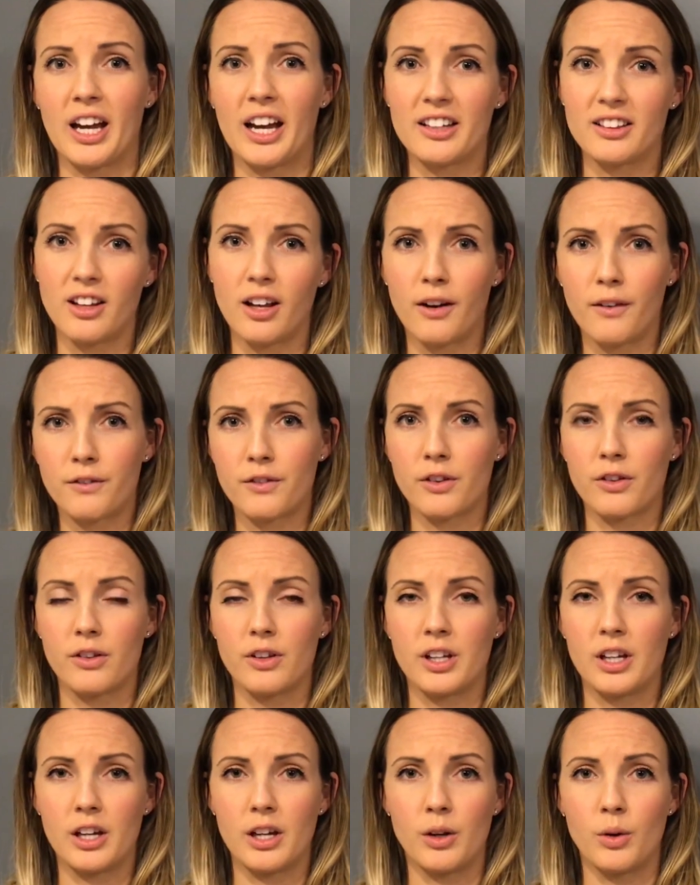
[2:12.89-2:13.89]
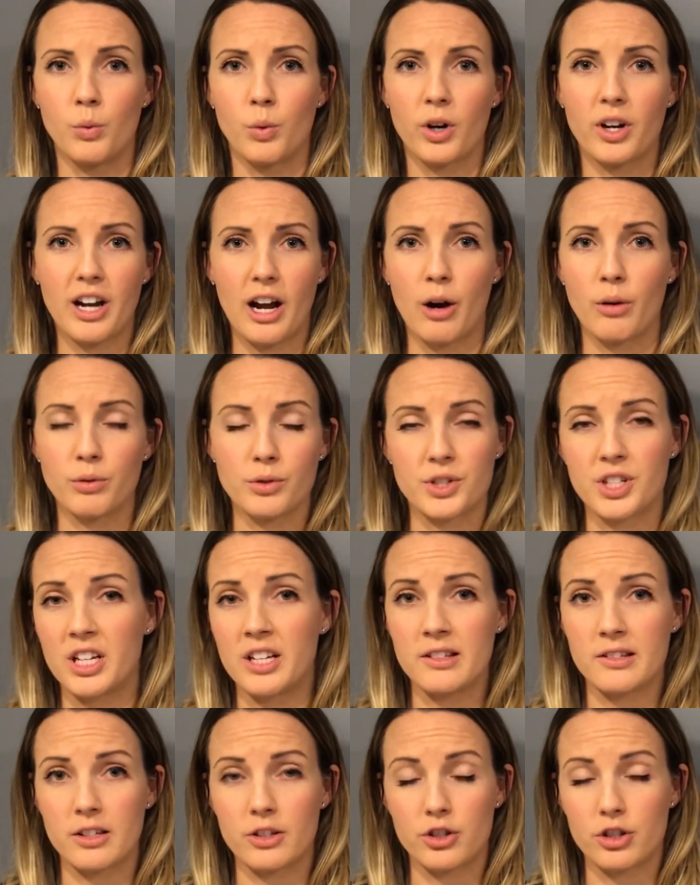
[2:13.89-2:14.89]
I loved the workout
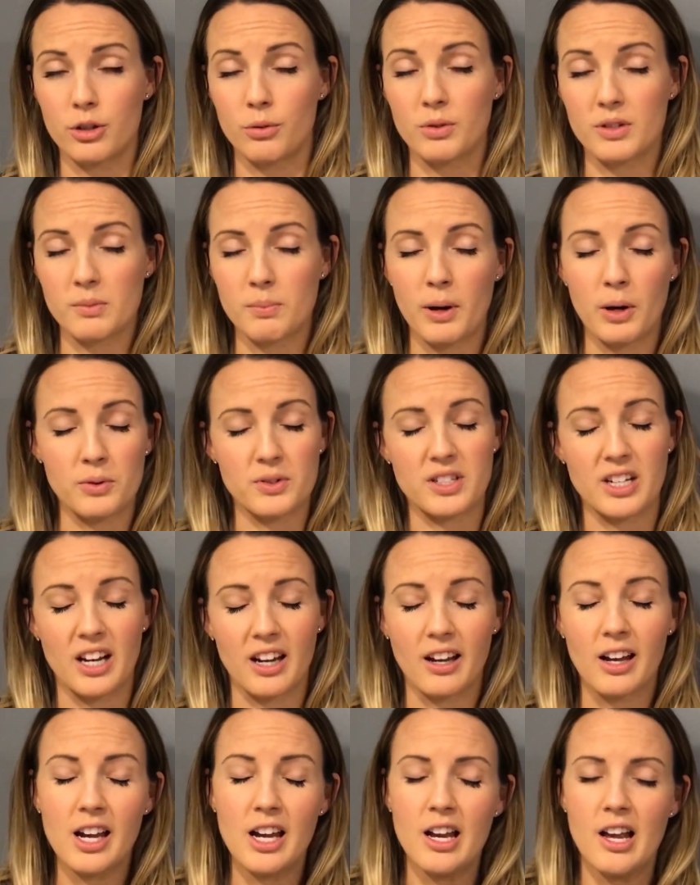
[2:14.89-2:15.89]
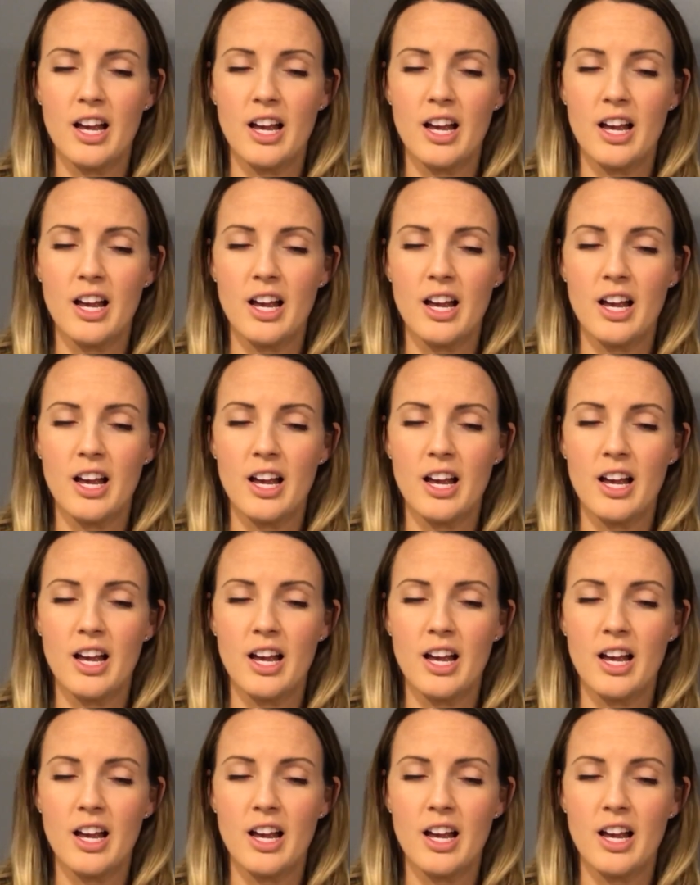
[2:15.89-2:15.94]
routines that she was posting.